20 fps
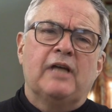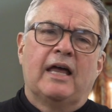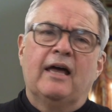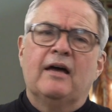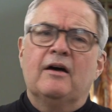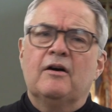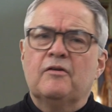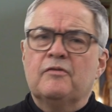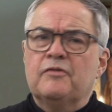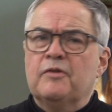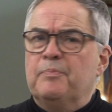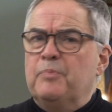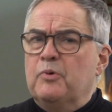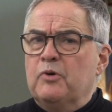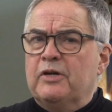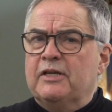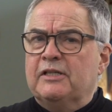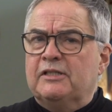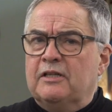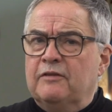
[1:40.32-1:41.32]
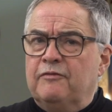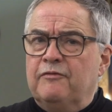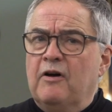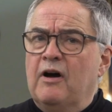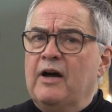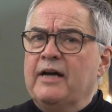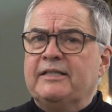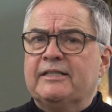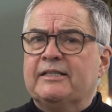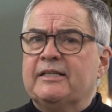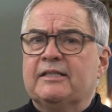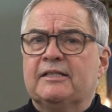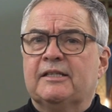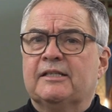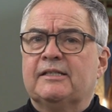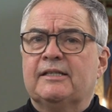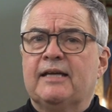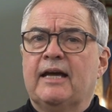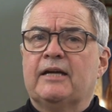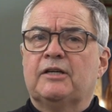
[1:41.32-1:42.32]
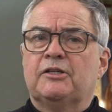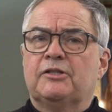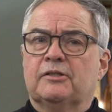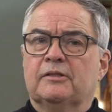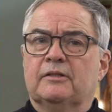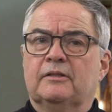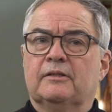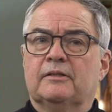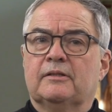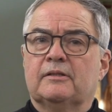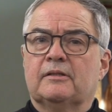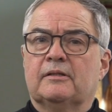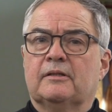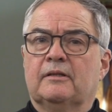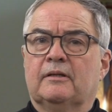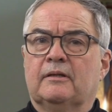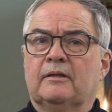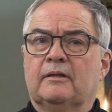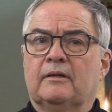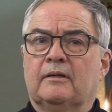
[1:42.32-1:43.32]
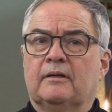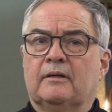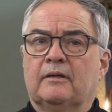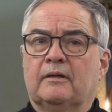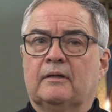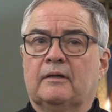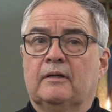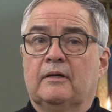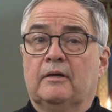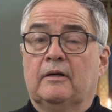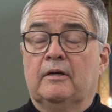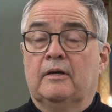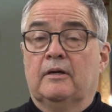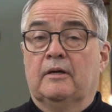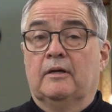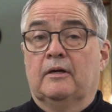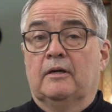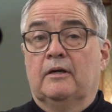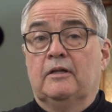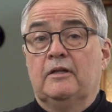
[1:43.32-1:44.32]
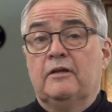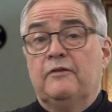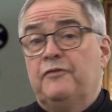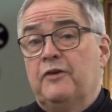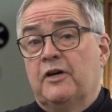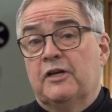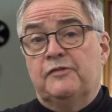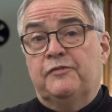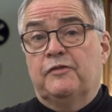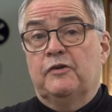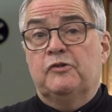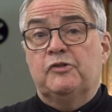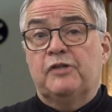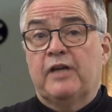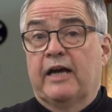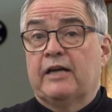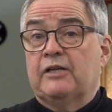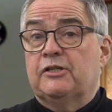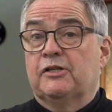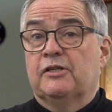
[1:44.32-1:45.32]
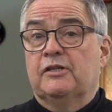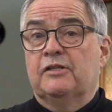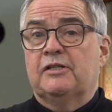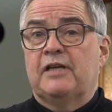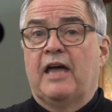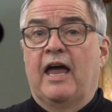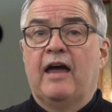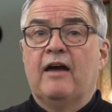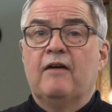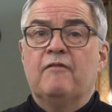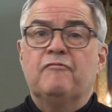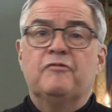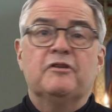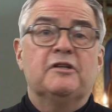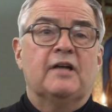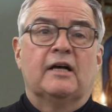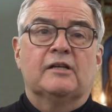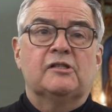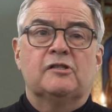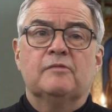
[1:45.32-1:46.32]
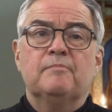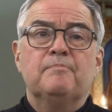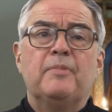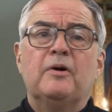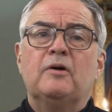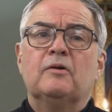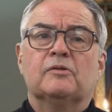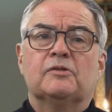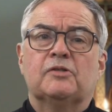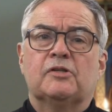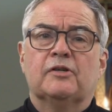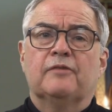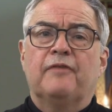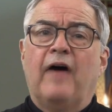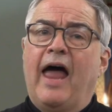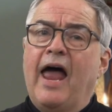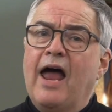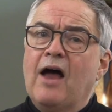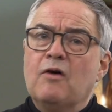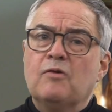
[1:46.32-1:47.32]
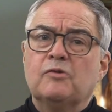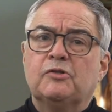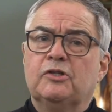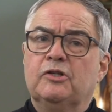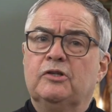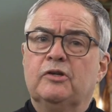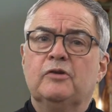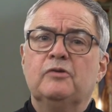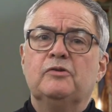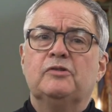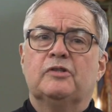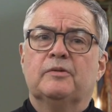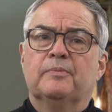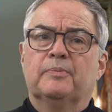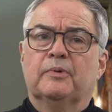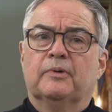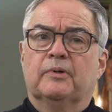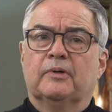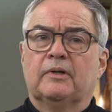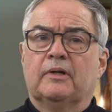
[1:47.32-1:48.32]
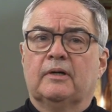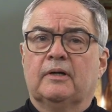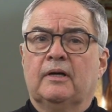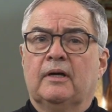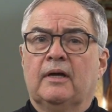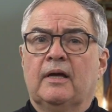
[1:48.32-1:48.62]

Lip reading: how the book is divided into sections. The first few sections have the nuts and bolts of how to use the book.